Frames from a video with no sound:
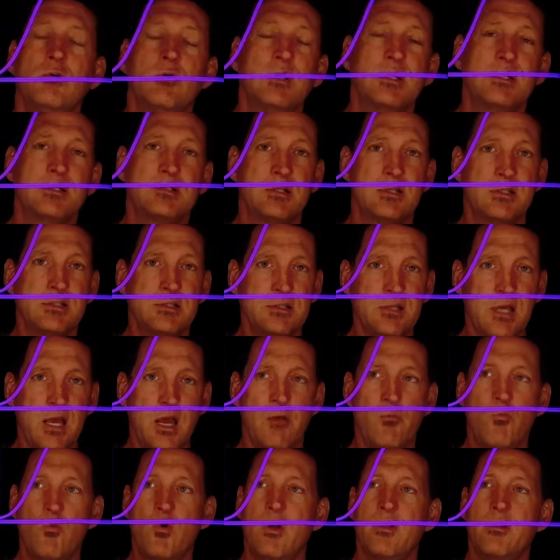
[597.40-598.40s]
is the
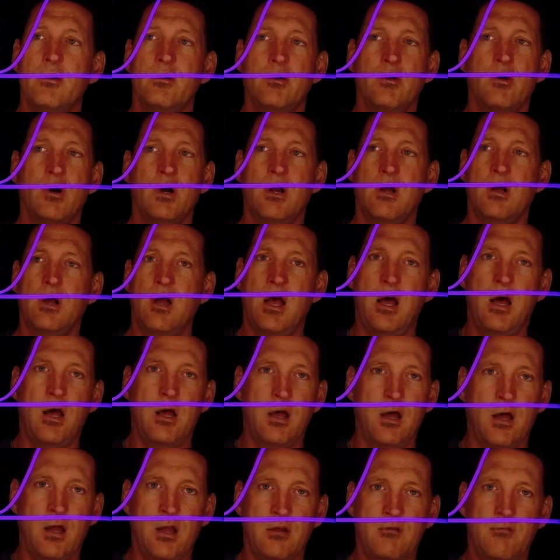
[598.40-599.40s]
same whether you're at an
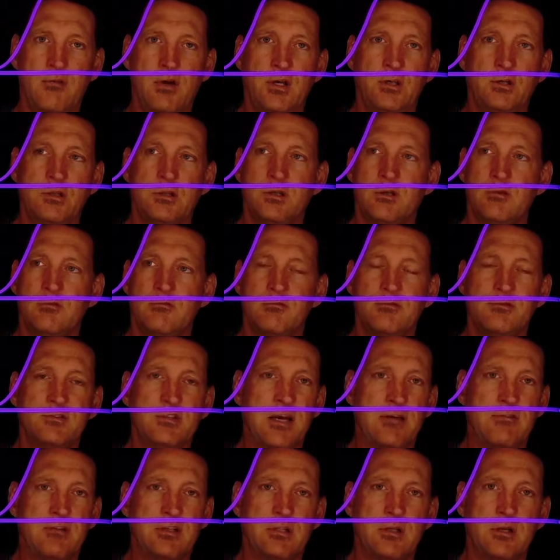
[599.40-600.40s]
elevation of
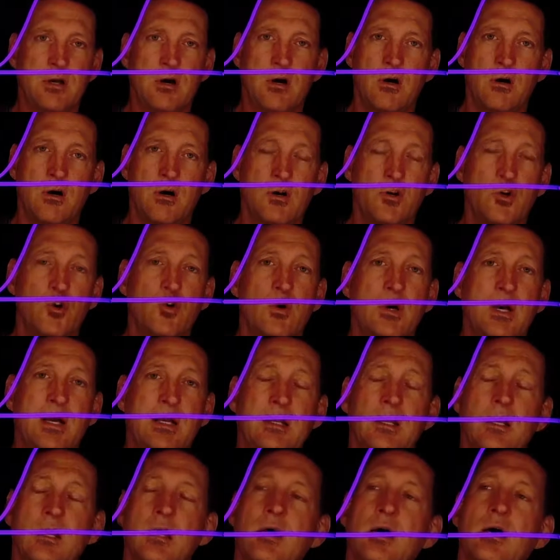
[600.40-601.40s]
7 or you're
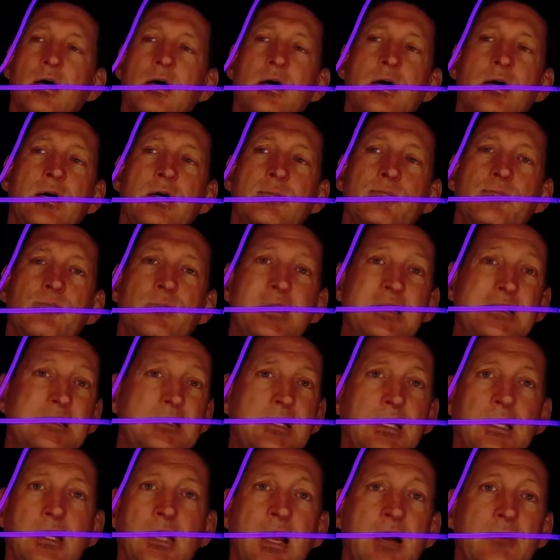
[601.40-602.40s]
at
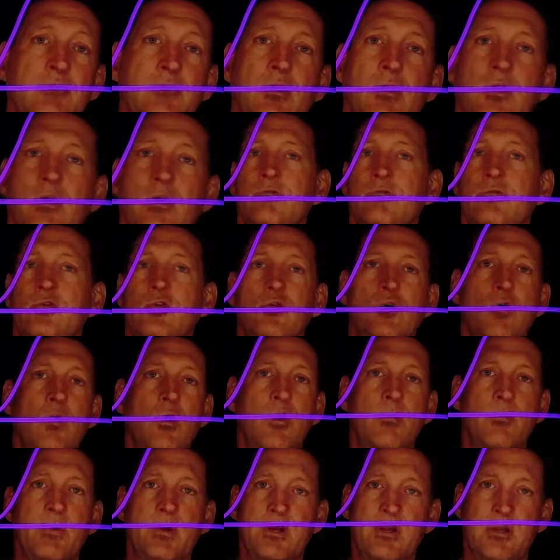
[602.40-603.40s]
sea level, or go
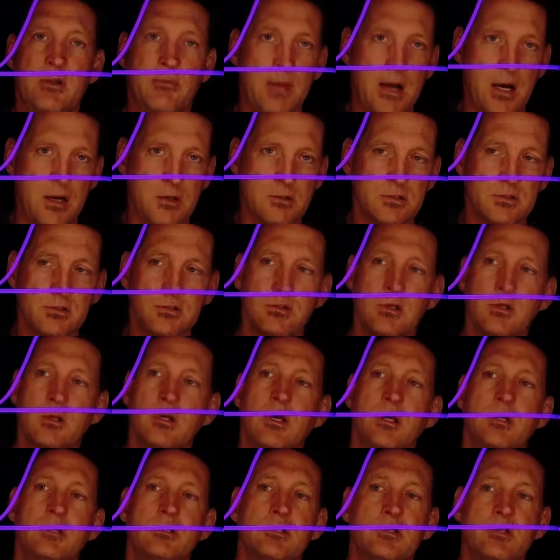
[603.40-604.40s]
up into the mountains.
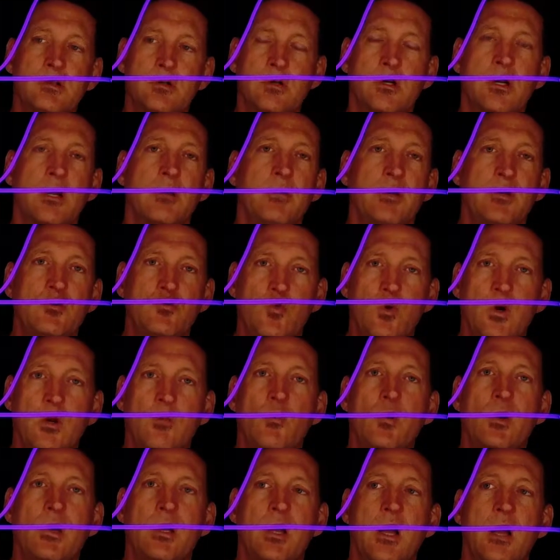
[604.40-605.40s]
It's still going to be
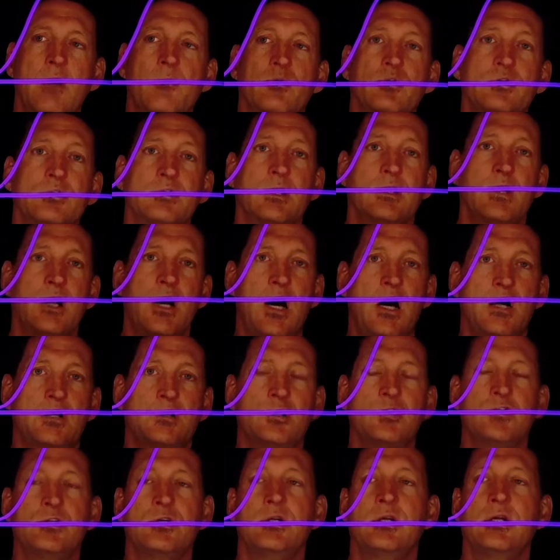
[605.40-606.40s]
20.9%
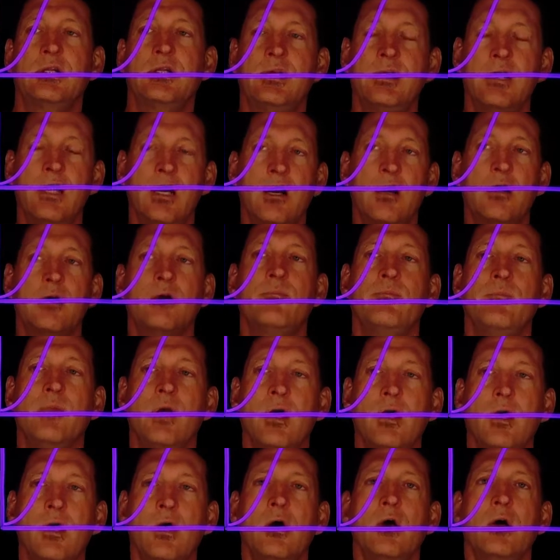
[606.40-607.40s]
oxygen in the air.
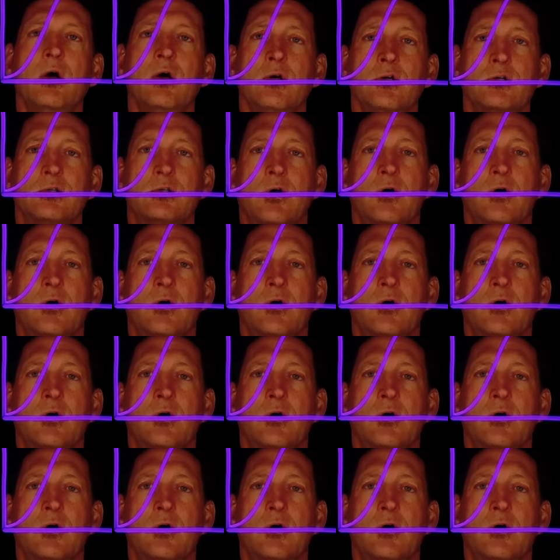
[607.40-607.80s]
So